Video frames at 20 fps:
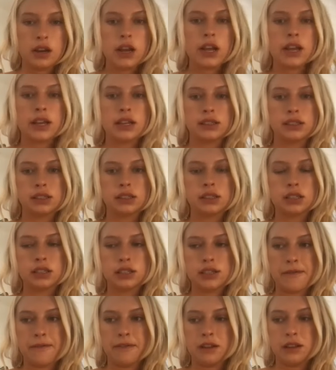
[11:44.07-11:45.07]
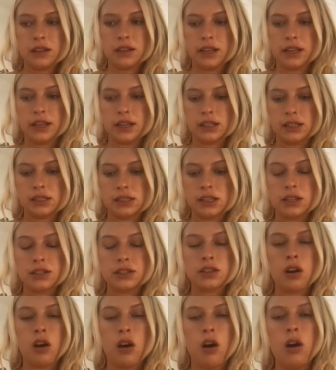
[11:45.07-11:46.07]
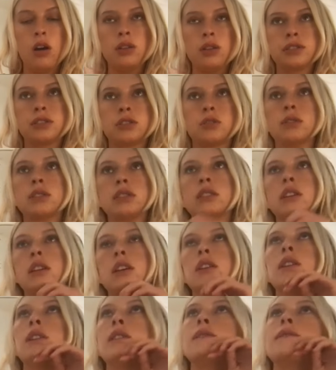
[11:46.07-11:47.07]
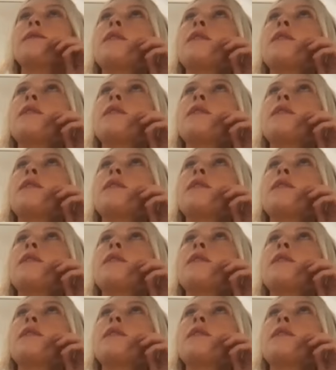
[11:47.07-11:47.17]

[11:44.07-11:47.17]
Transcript: is there definitely is there's all sorts of